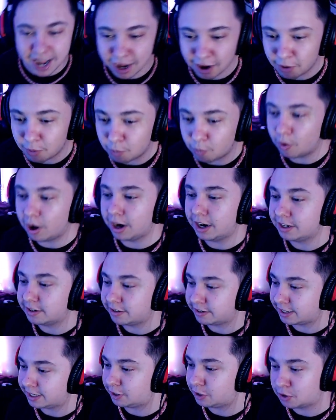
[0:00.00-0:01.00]
man! What is
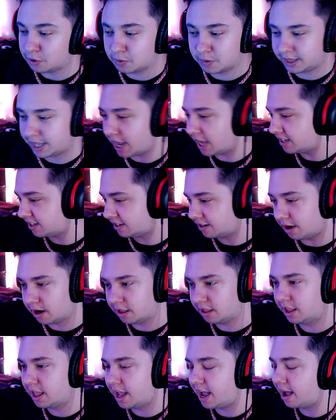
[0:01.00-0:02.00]
he doing? That's not
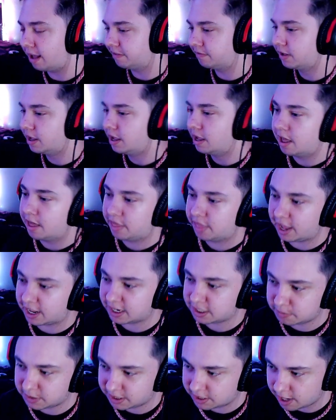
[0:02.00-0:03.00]
a laugh.
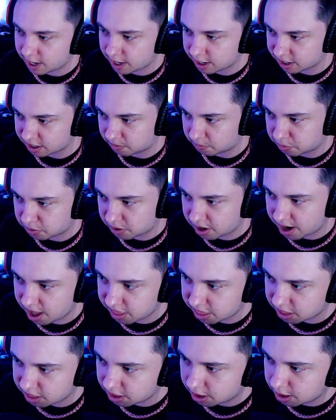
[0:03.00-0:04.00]
That's me taking a breath.